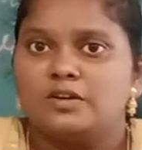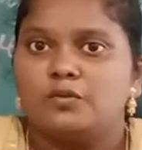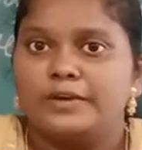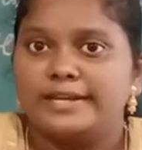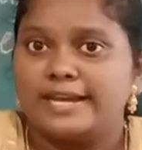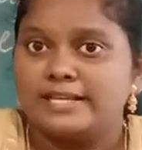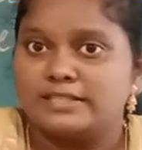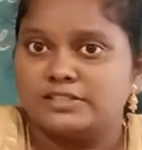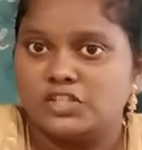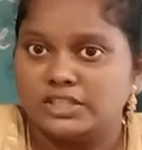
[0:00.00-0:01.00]

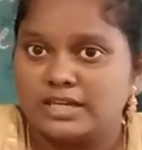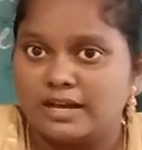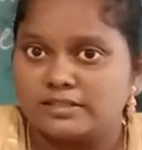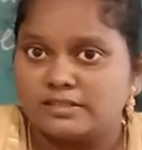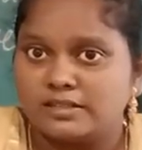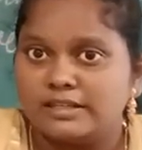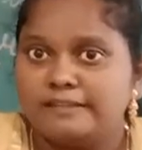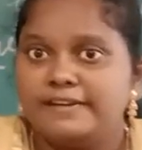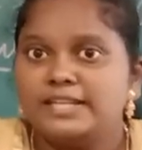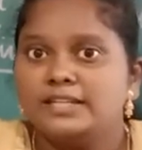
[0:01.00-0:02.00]
whereas cheetahs
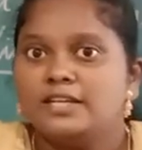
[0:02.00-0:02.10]
live in